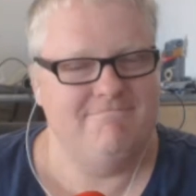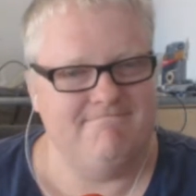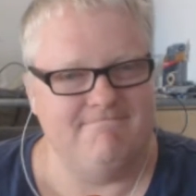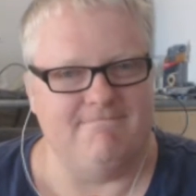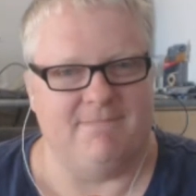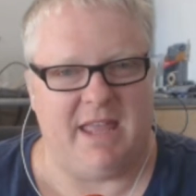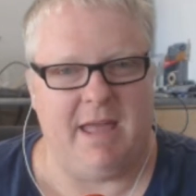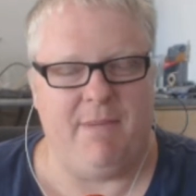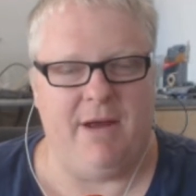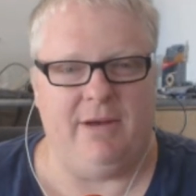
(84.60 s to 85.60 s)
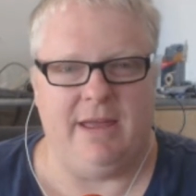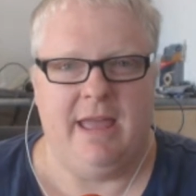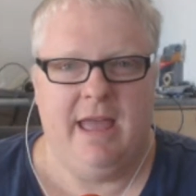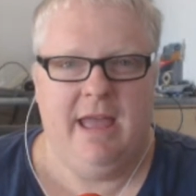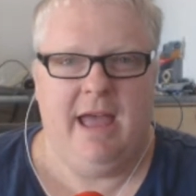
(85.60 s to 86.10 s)
Yeah,
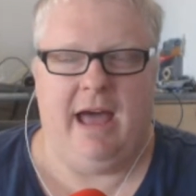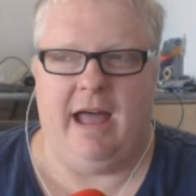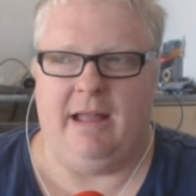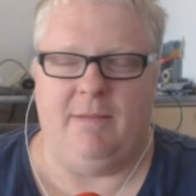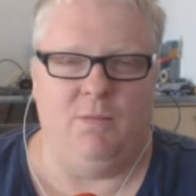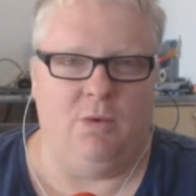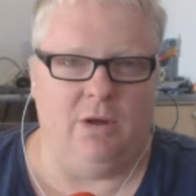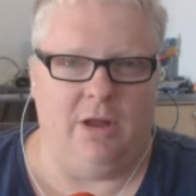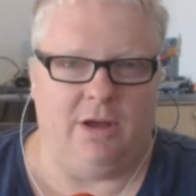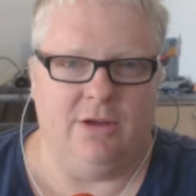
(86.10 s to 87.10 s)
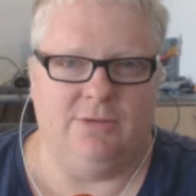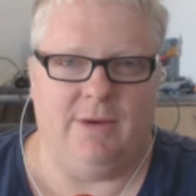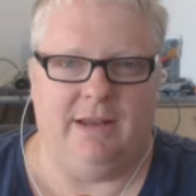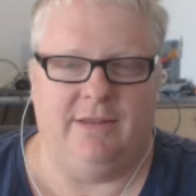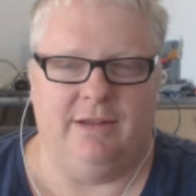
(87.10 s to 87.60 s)
apparently Warlock, who's
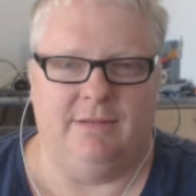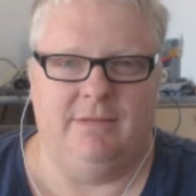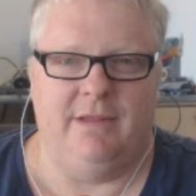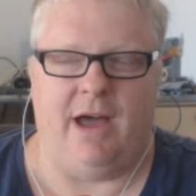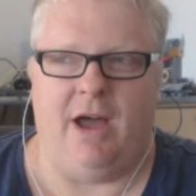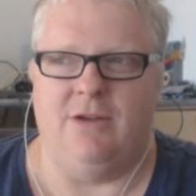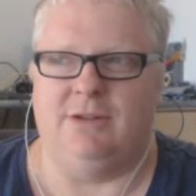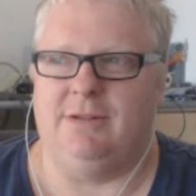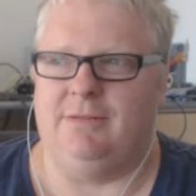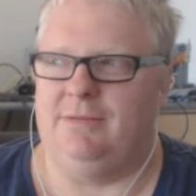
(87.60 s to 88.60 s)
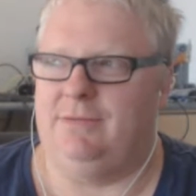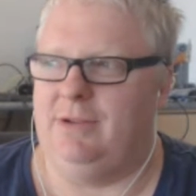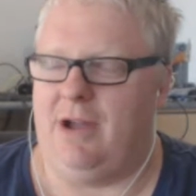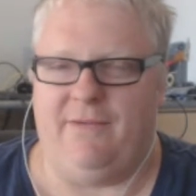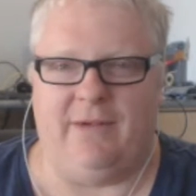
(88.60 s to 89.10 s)
one of the hosts, I
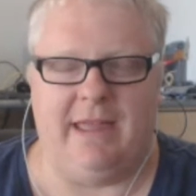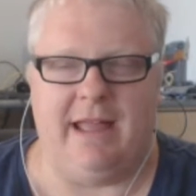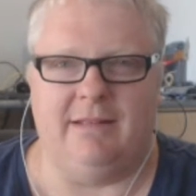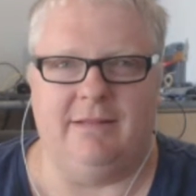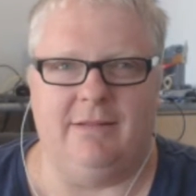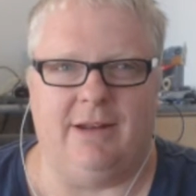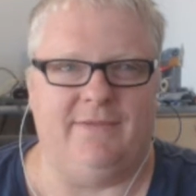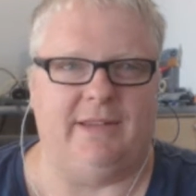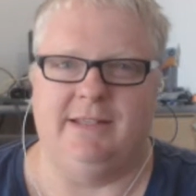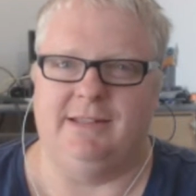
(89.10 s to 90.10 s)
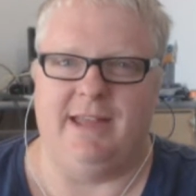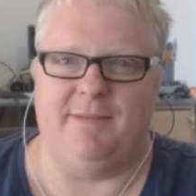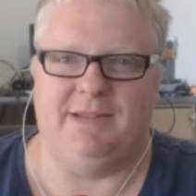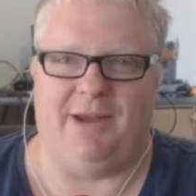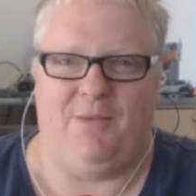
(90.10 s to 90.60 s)
forget, I'd have to listen to the
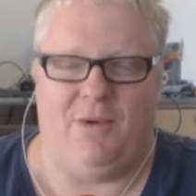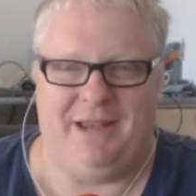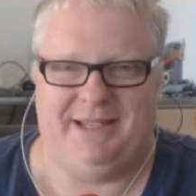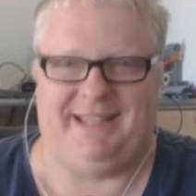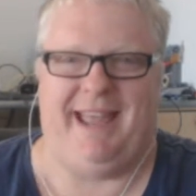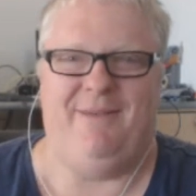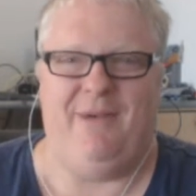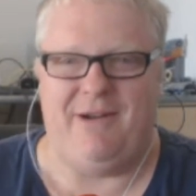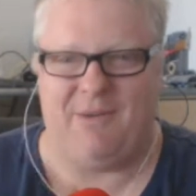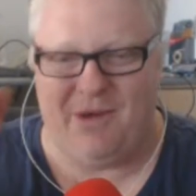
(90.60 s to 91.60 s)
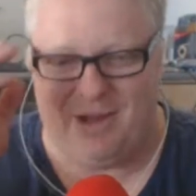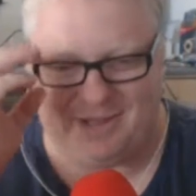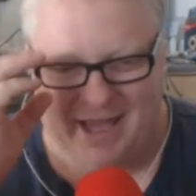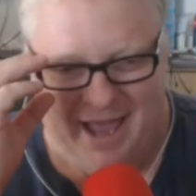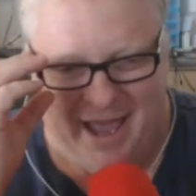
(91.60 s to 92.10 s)
episode what he said, where it
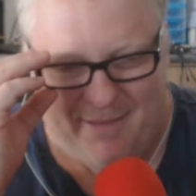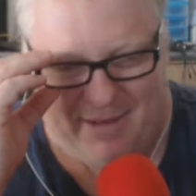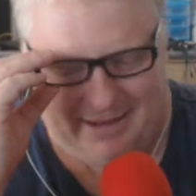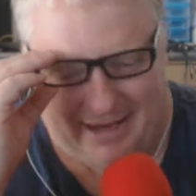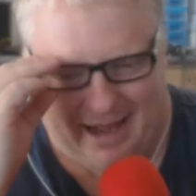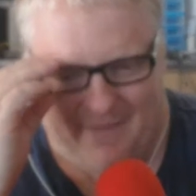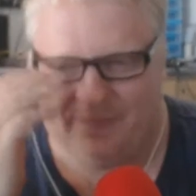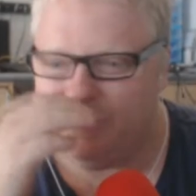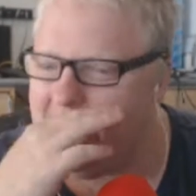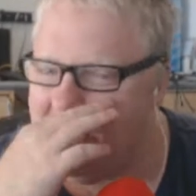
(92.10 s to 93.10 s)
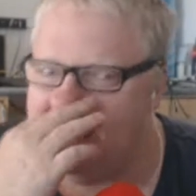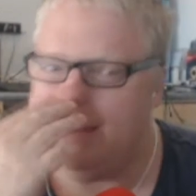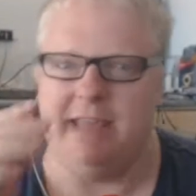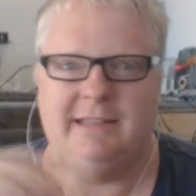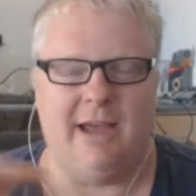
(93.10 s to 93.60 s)
was, but in
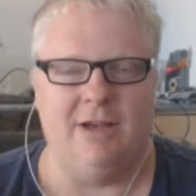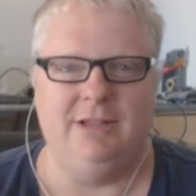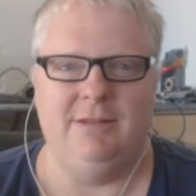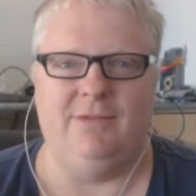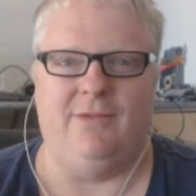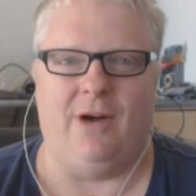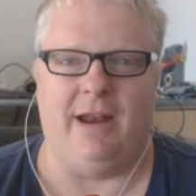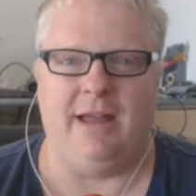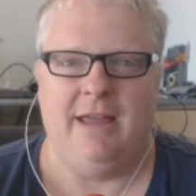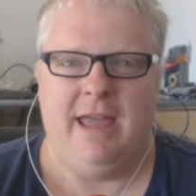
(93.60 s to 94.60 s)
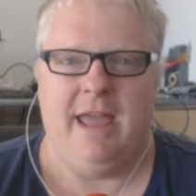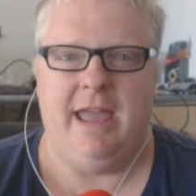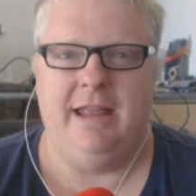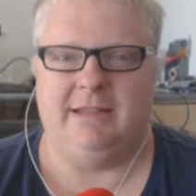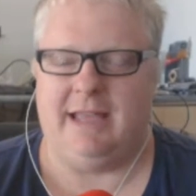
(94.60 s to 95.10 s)
his hosting provider,
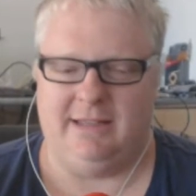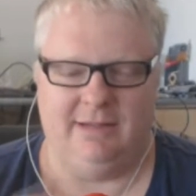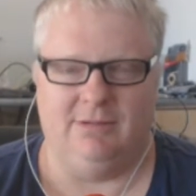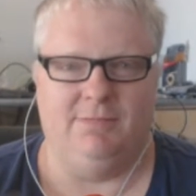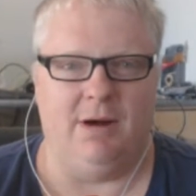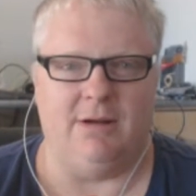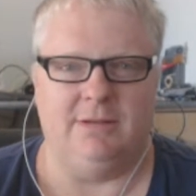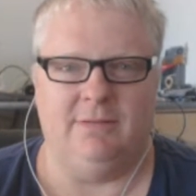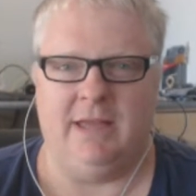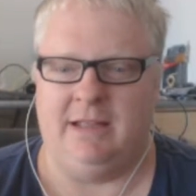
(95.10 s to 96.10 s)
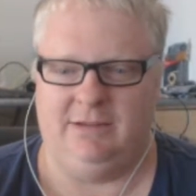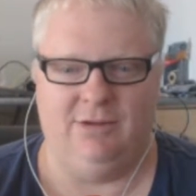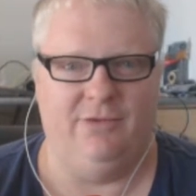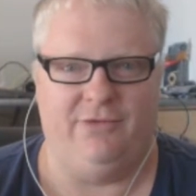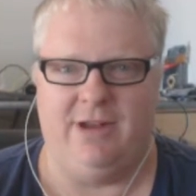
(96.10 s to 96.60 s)
he just has a little box,
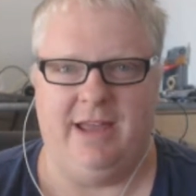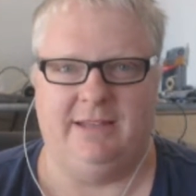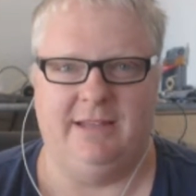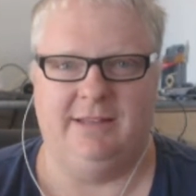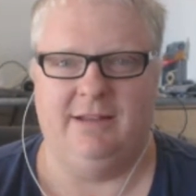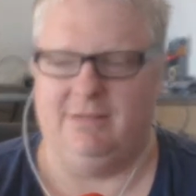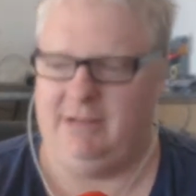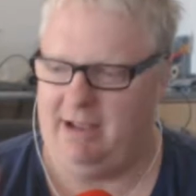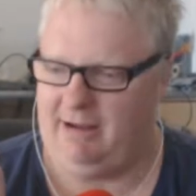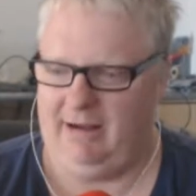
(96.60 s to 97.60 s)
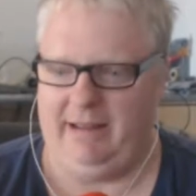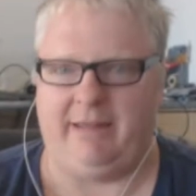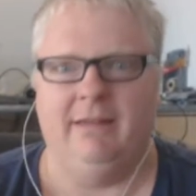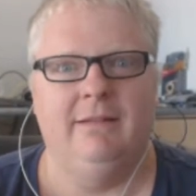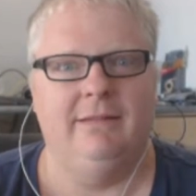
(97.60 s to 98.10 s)
install free SSL, and
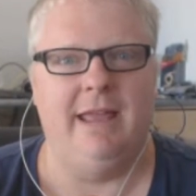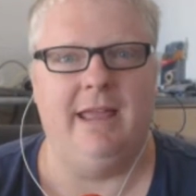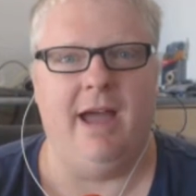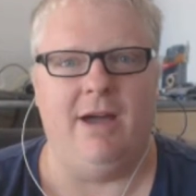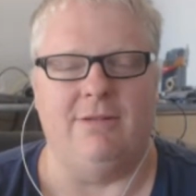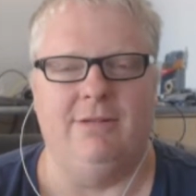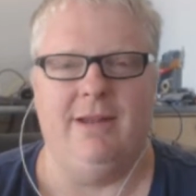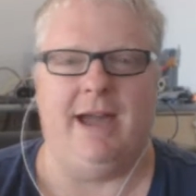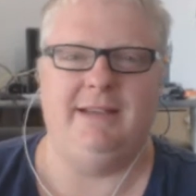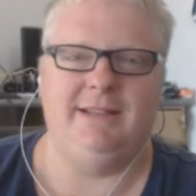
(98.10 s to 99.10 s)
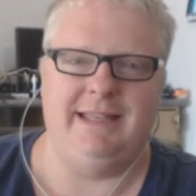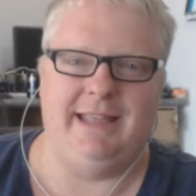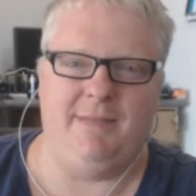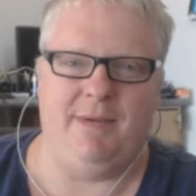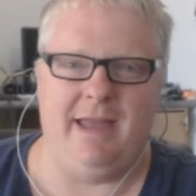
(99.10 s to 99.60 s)
click, there you go, your
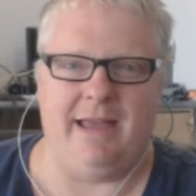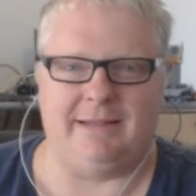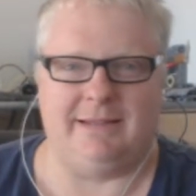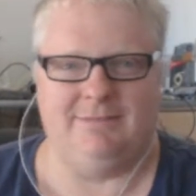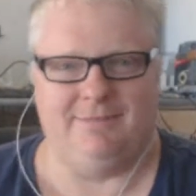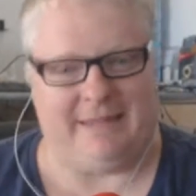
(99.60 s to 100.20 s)
HTTPS.